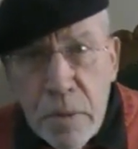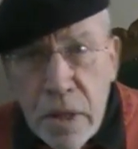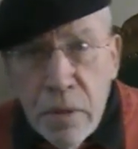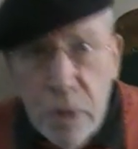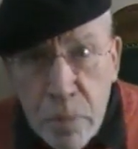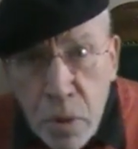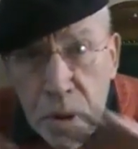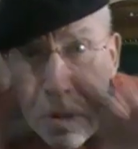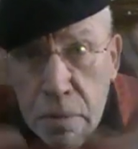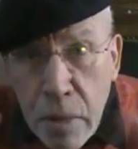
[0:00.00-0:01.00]
But anyway, the
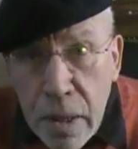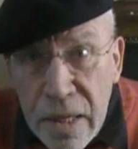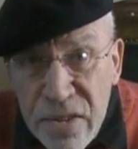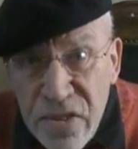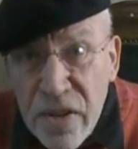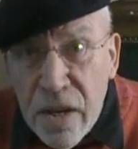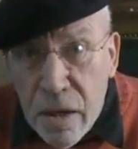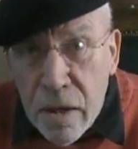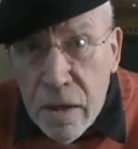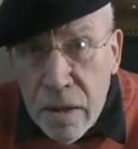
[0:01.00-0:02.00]
point is the money is
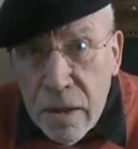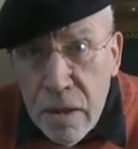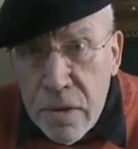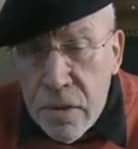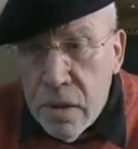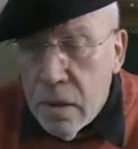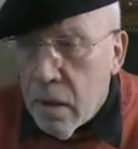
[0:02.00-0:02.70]
there, yes?